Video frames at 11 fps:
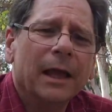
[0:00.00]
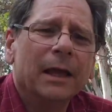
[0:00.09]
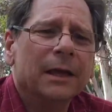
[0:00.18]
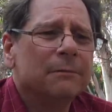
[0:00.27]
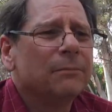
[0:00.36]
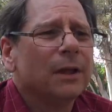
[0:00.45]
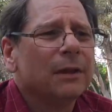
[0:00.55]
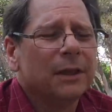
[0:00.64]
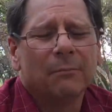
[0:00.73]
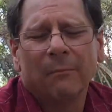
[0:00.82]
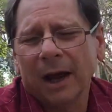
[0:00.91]
And
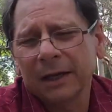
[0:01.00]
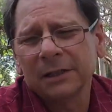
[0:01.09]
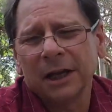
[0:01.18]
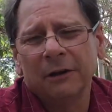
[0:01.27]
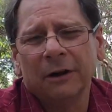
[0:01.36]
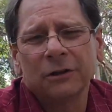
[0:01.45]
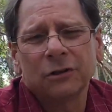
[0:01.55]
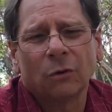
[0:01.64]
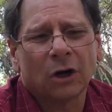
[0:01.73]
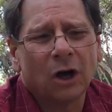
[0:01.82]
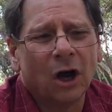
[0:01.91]
you know, my container
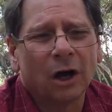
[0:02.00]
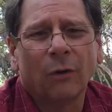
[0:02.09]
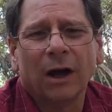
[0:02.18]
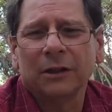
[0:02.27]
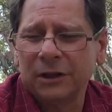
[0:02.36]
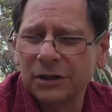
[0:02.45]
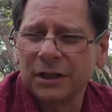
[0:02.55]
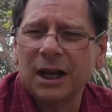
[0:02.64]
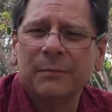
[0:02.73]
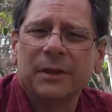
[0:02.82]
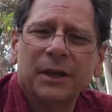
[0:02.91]
con, while it is the
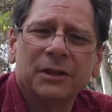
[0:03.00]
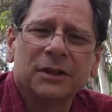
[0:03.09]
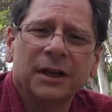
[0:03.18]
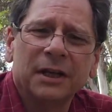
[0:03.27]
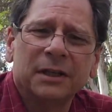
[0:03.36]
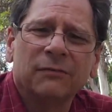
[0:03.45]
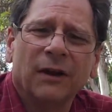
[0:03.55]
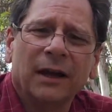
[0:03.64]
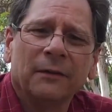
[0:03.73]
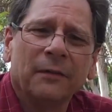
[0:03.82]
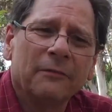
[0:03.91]
name of the destination
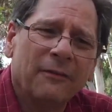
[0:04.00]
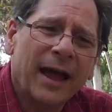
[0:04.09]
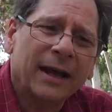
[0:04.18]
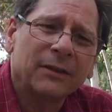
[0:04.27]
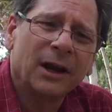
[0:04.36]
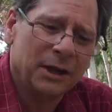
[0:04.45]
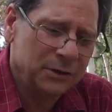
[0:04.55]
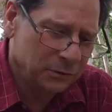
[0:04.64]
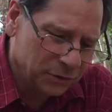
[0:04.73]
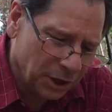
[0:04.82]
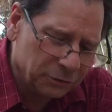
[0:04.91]
file, the fact that I
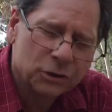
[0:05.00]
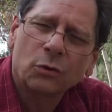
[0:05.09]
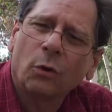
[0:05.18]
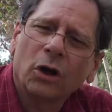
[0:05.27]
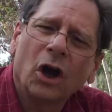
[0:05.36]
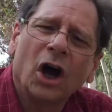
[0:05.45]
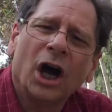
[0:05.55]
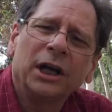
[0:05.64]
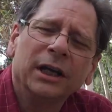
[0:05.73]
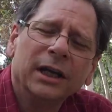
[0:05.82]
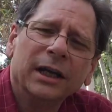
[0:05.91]
use
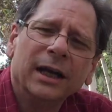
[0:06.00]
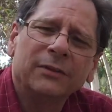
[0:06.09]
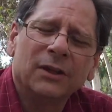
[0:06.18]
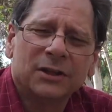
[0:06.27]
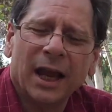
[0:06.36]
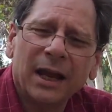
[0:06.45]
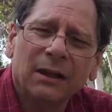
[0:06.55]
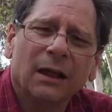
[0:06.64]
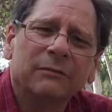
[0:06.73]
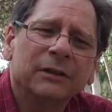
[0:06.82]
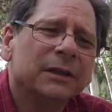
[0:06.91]
con at the
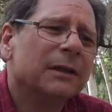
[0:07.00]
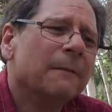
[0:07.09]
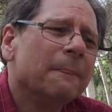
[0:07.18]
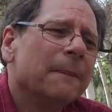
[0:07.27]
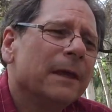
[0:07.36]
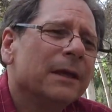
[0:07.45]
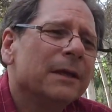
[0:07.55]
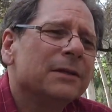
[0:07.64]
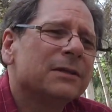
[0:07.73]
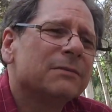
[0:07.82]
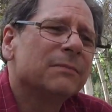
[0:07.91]
tail of it
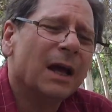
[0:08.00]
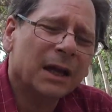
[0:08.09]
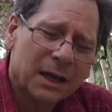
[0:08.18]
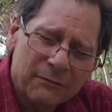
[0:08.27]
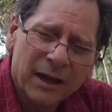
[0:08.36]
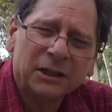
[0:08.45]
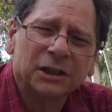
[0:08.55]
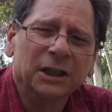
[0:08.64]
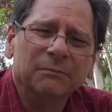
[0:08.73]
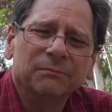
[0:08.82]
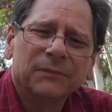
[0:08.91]
is a
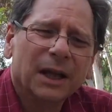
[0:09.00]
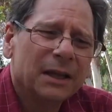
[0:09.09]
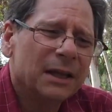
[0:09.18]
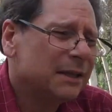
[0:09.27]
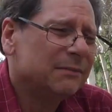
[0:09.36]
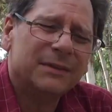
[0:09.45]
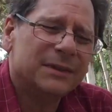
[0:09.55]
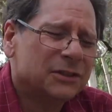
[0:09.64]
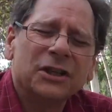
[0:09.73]
convention. It's